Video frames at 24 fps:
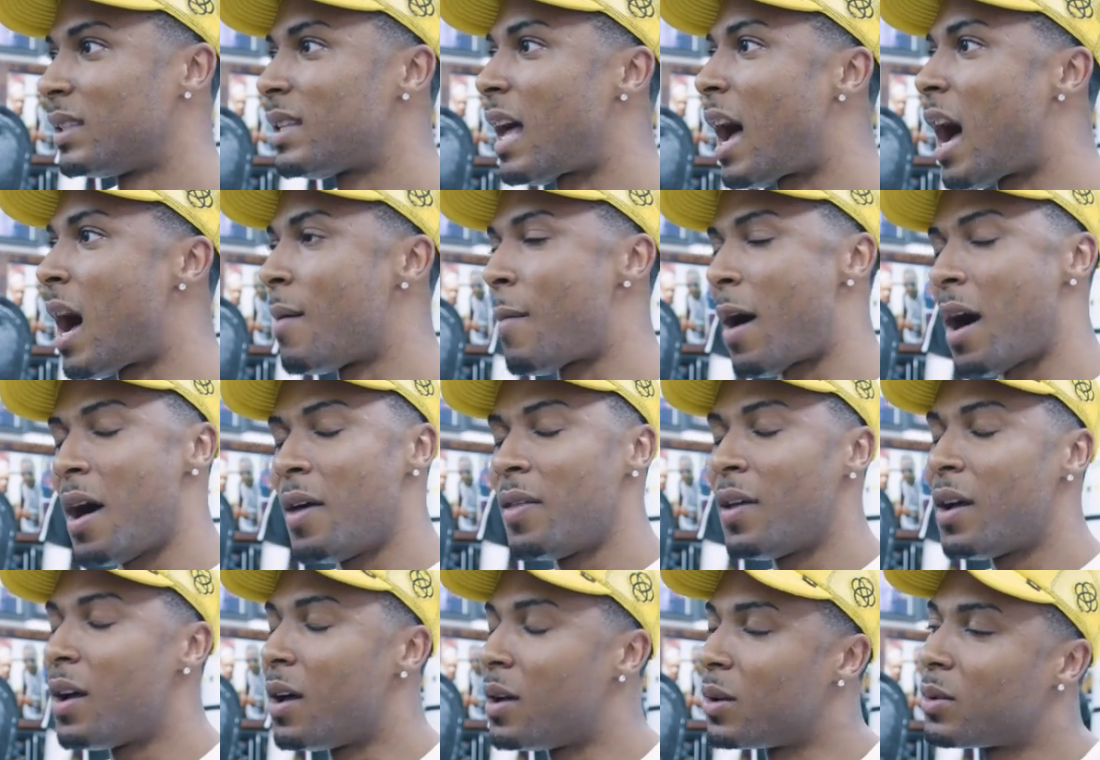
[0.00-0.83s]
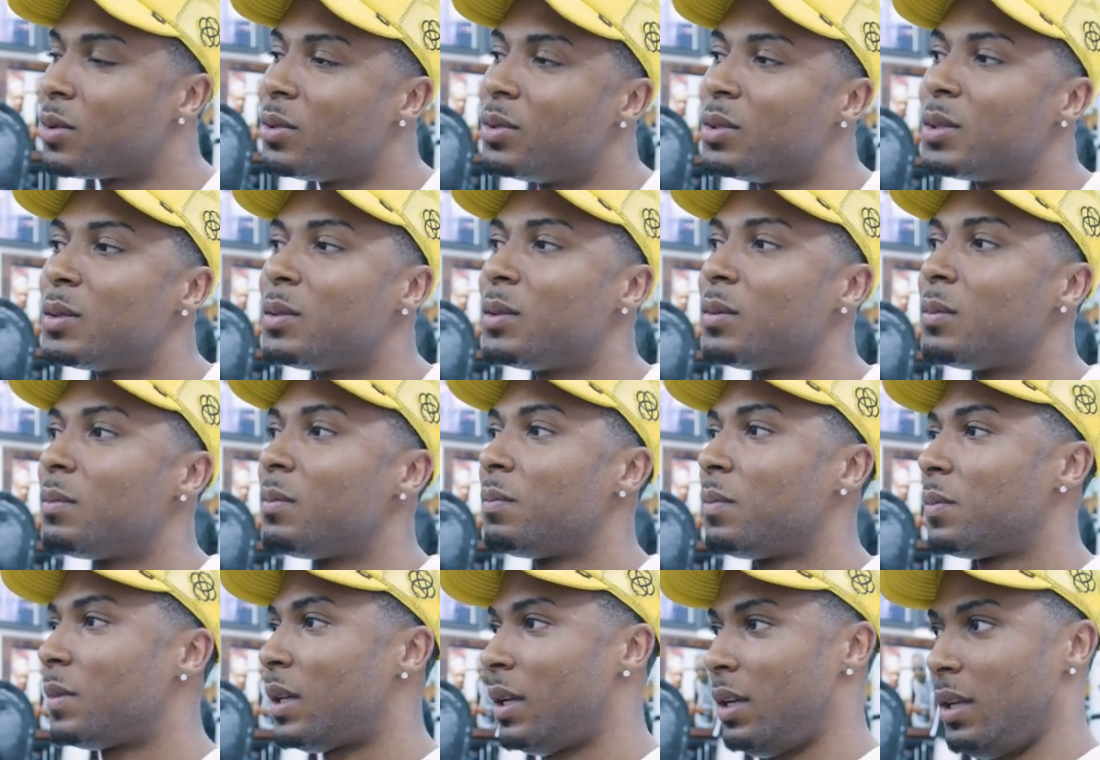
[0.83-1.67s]
because all my other uncles,
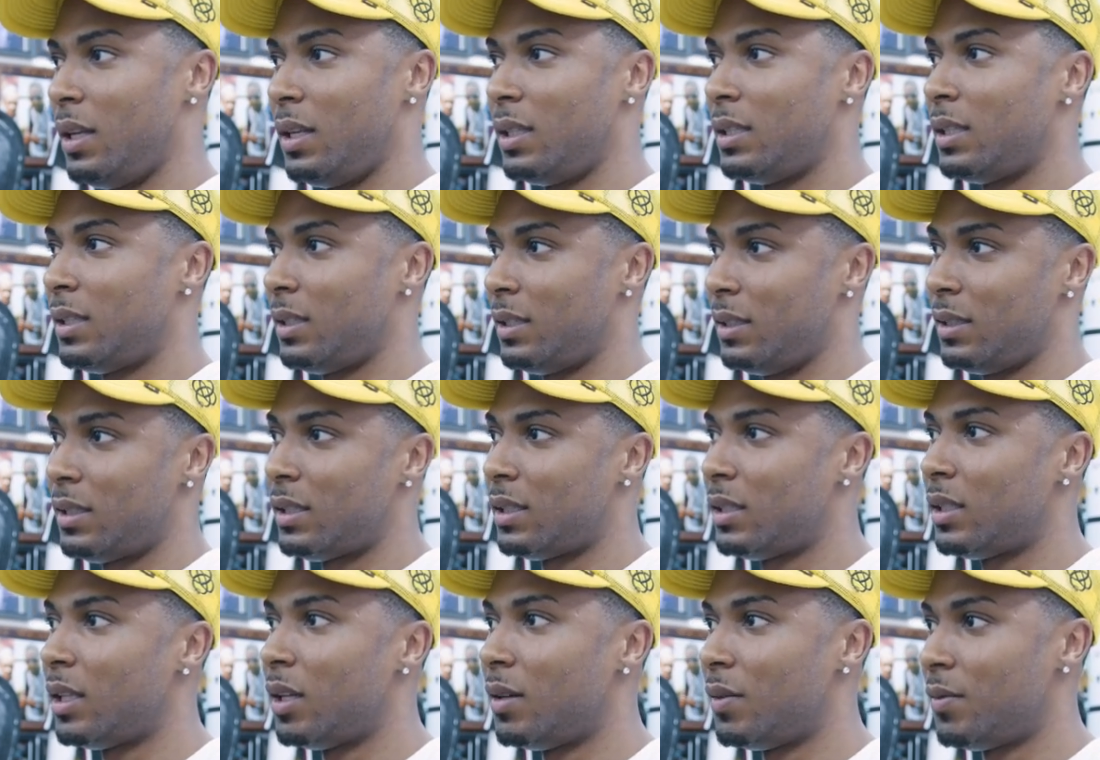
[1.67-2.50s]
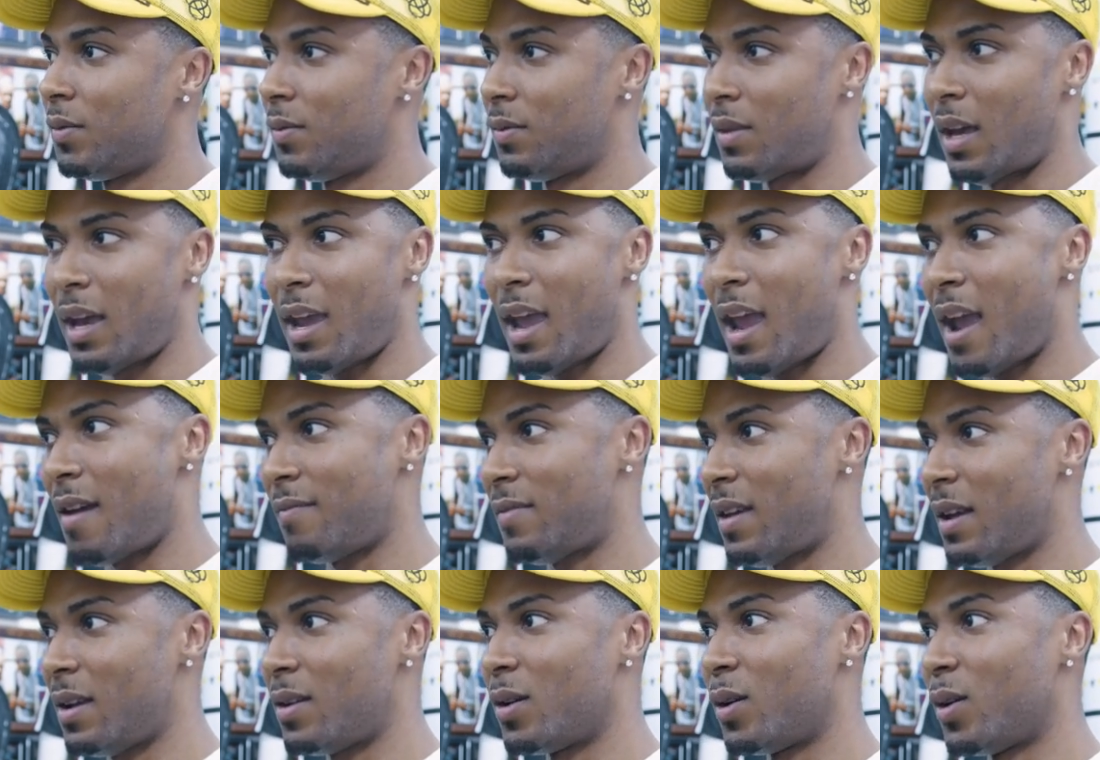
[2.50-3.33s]
cousins and stuff, they
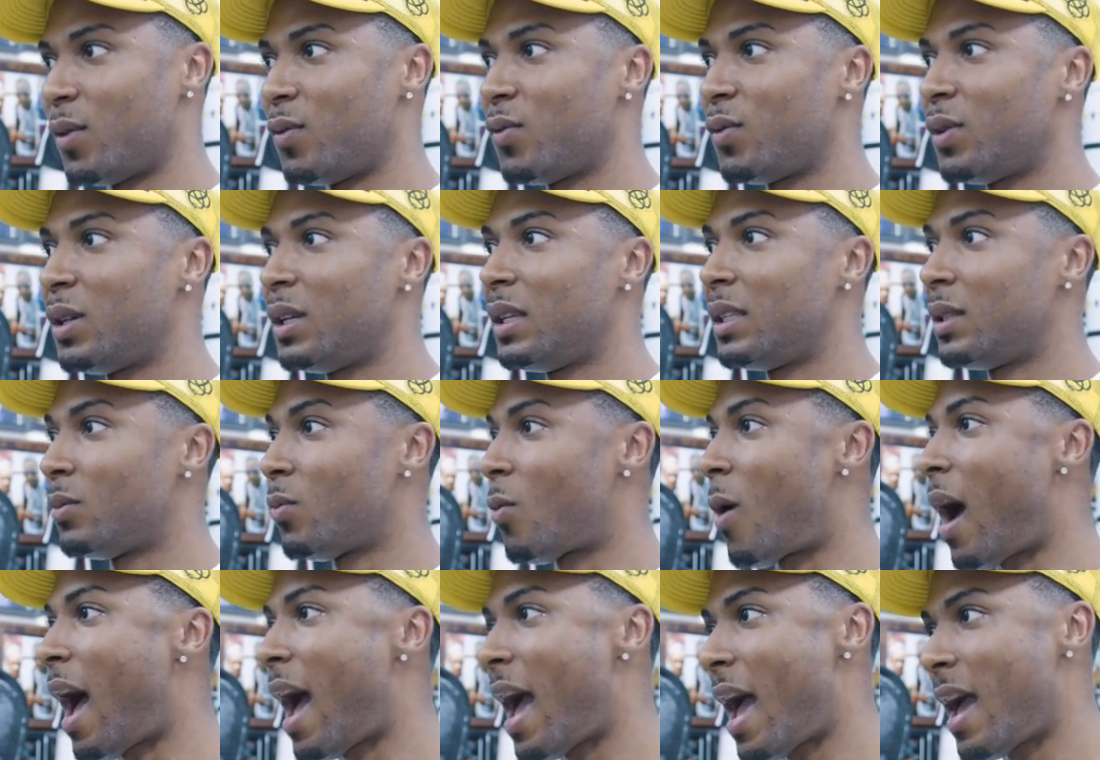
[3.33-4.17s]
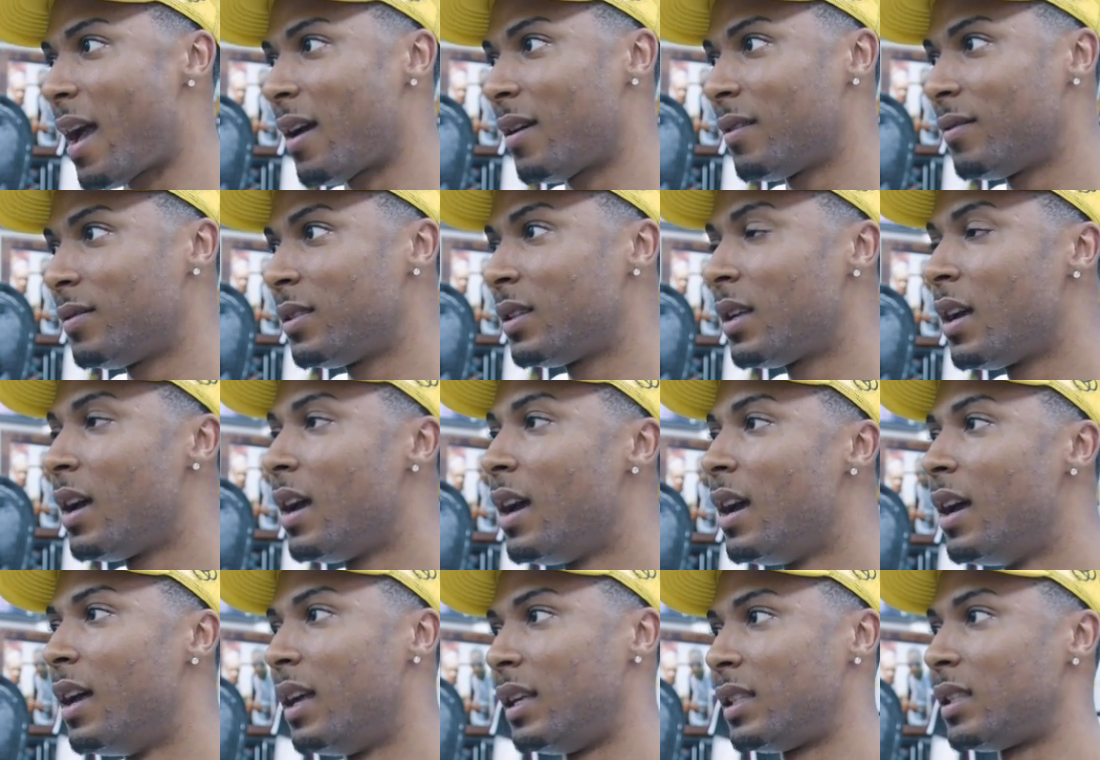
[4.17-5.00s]
have their girlfriends, wives
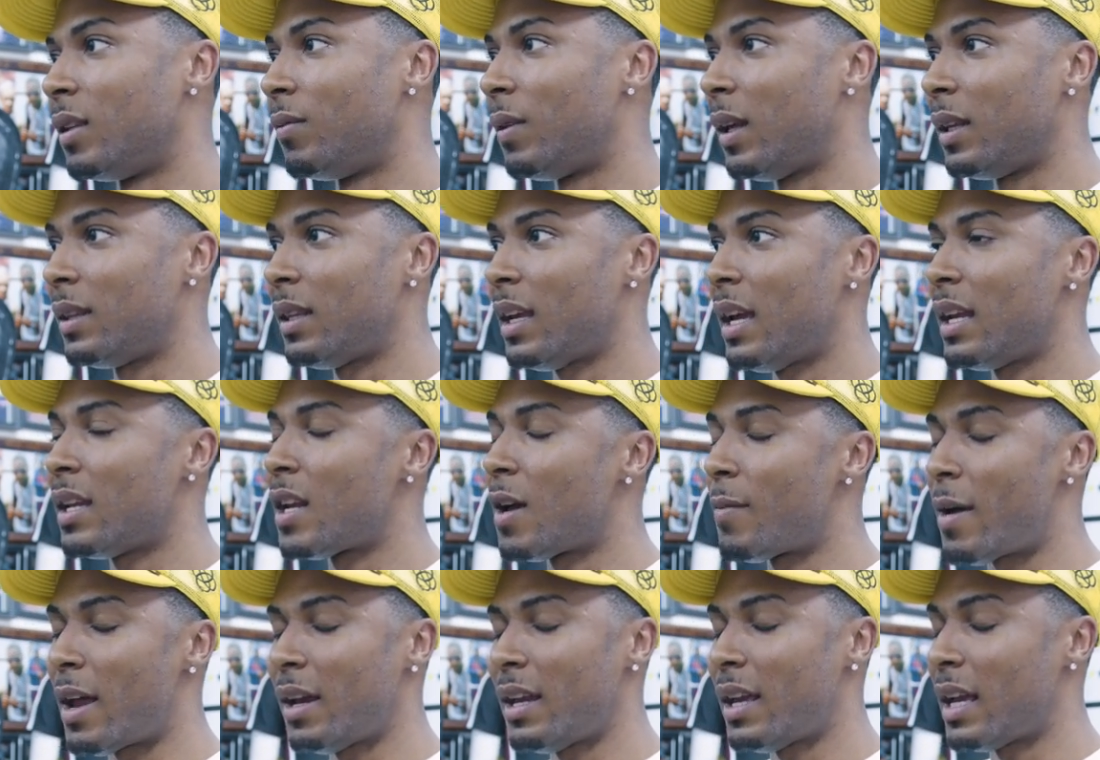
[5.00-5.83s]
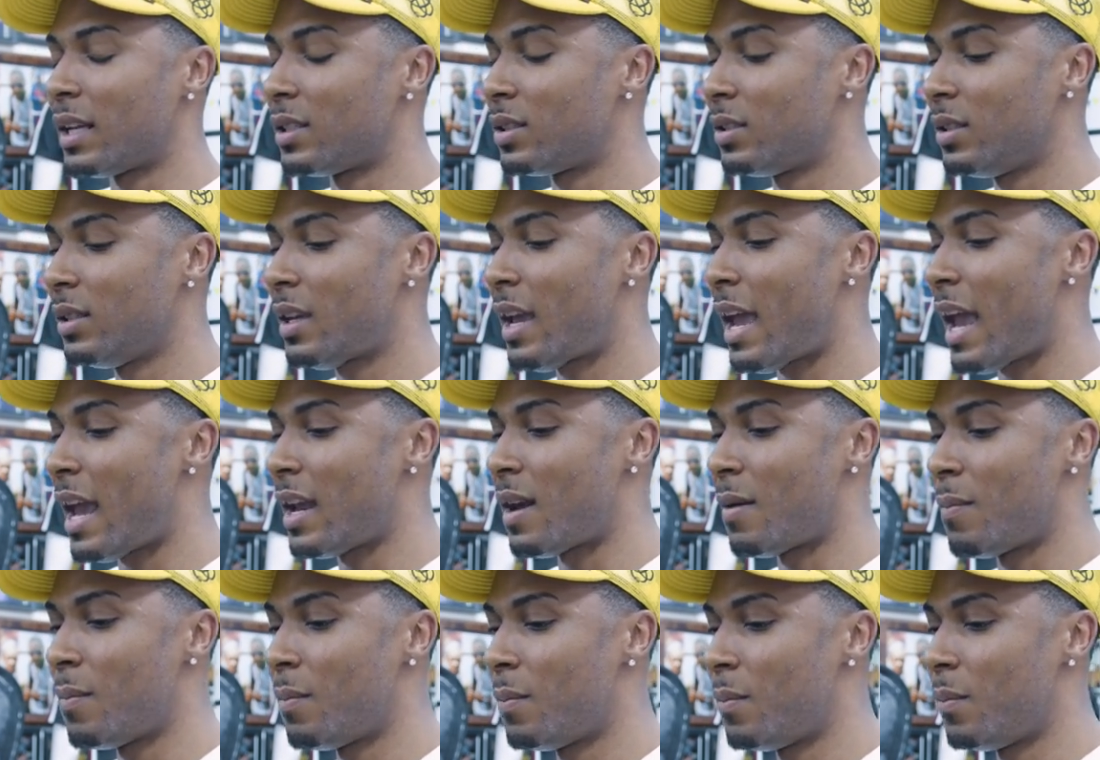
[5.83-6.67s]
and stuff like that. Nobody actually
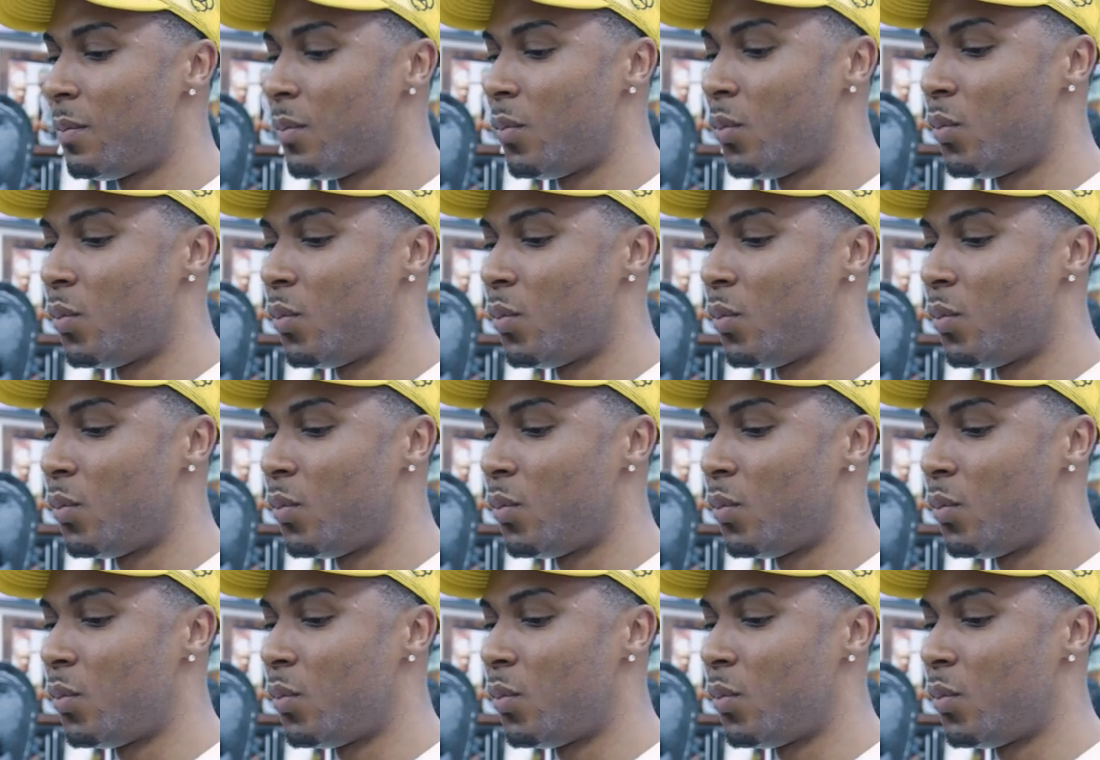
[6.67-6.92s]
had a